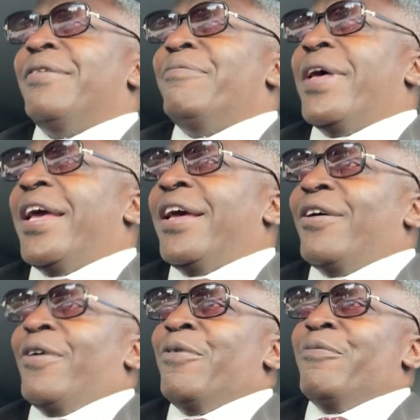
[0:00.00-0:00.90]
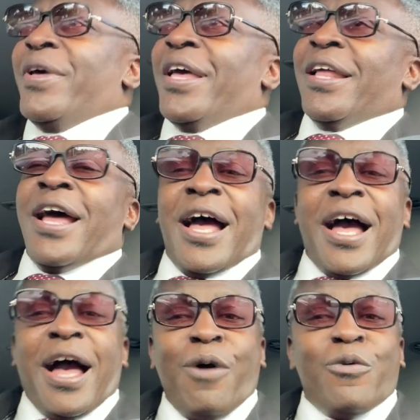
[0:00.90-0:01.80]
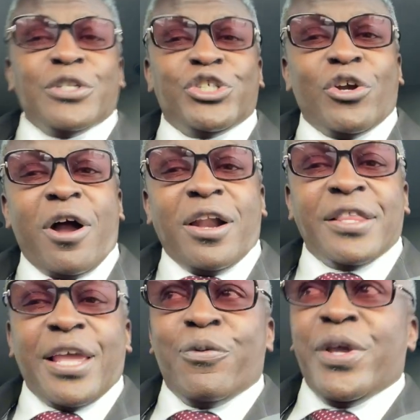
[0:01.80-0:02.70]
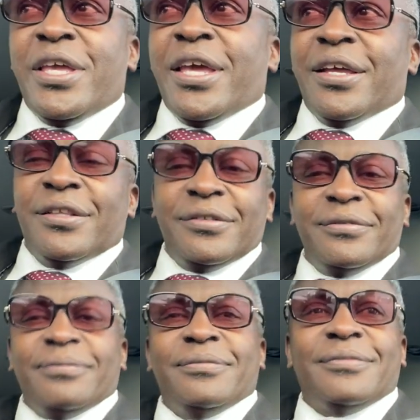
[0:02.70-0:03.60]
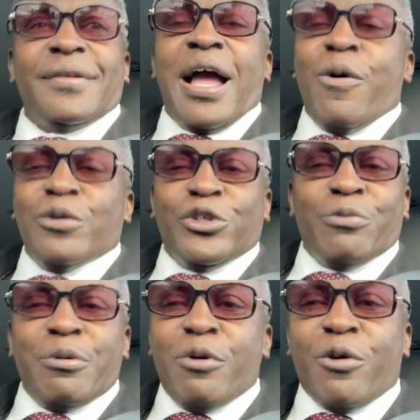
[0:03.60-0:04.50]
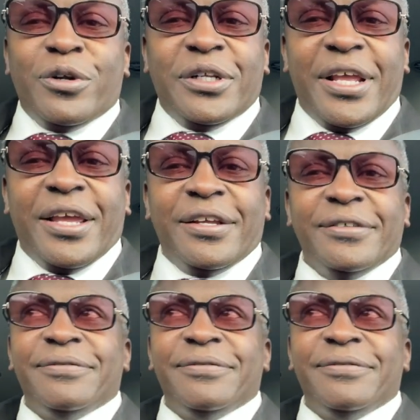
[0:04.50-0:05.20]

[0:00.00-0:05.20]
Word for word: Man, oh man. How was your holiday weekend? How was your Memorial Day?